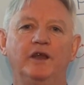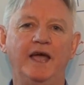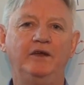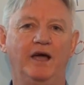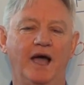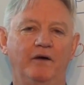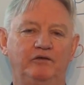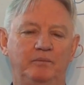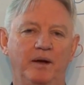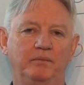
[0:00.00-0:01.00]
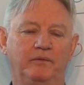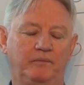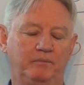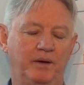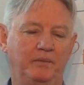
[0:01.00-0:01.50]
later after
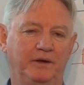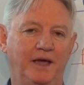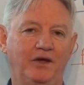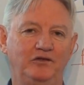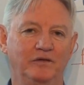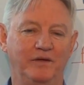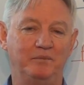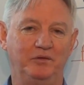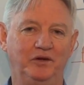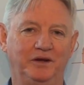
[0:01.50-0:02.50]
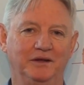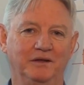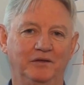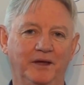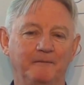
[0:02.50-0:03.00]
publication of that
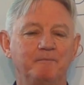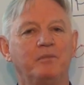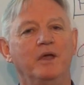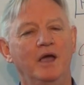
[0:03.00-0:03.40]
particular thing,